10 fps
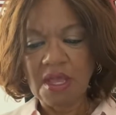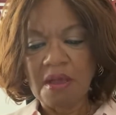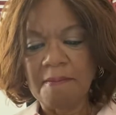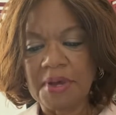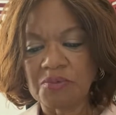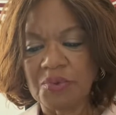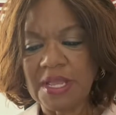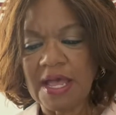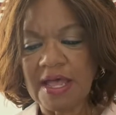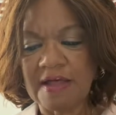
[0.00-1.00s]
But we
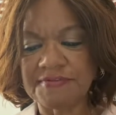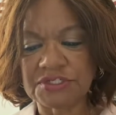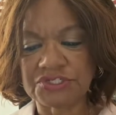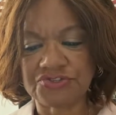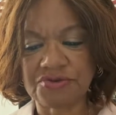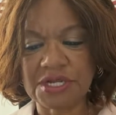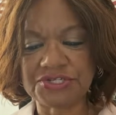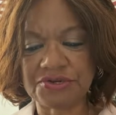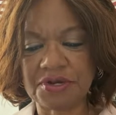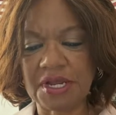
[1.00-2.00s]
have this
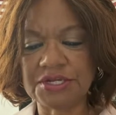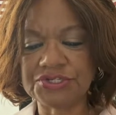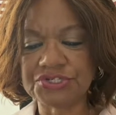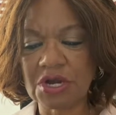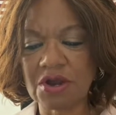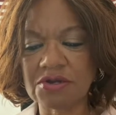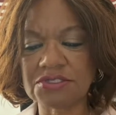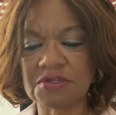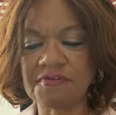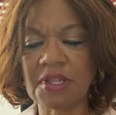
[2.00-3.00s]
treasure in
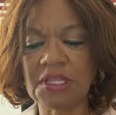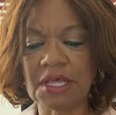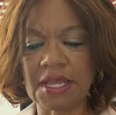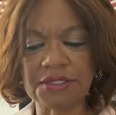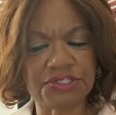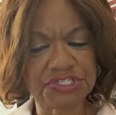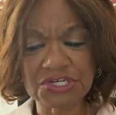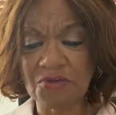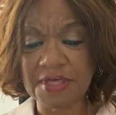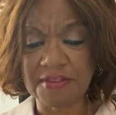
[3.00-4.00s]
jars of clay to
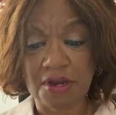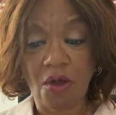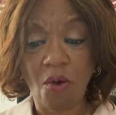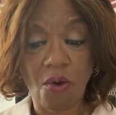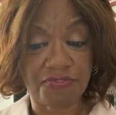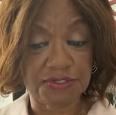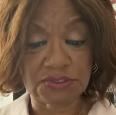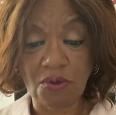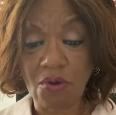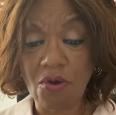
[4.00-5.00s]
show that this
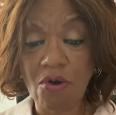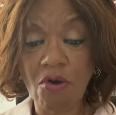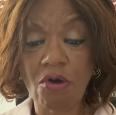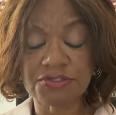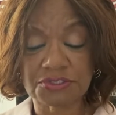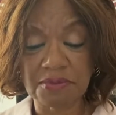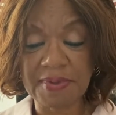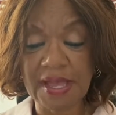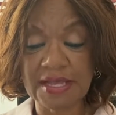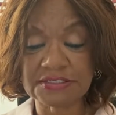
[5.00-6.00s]

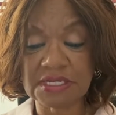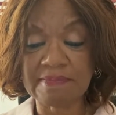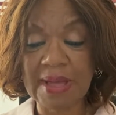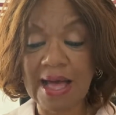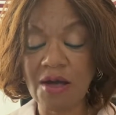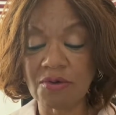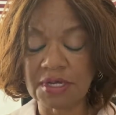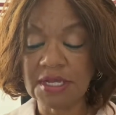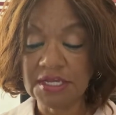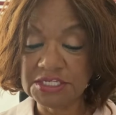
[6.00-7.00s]
all-surpassing
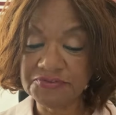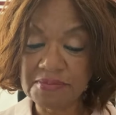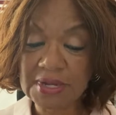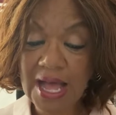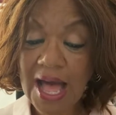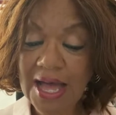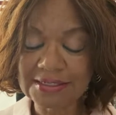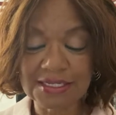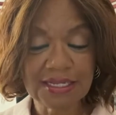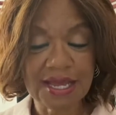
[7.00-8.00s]
power is from
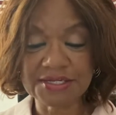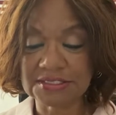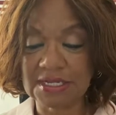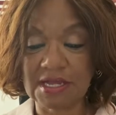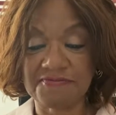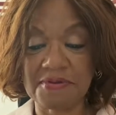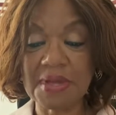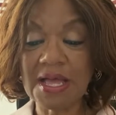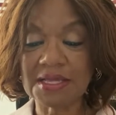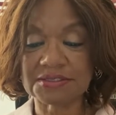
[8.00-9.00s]
God, and it's not from
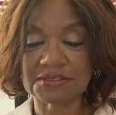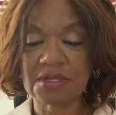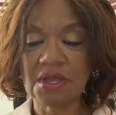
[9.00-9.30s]
us.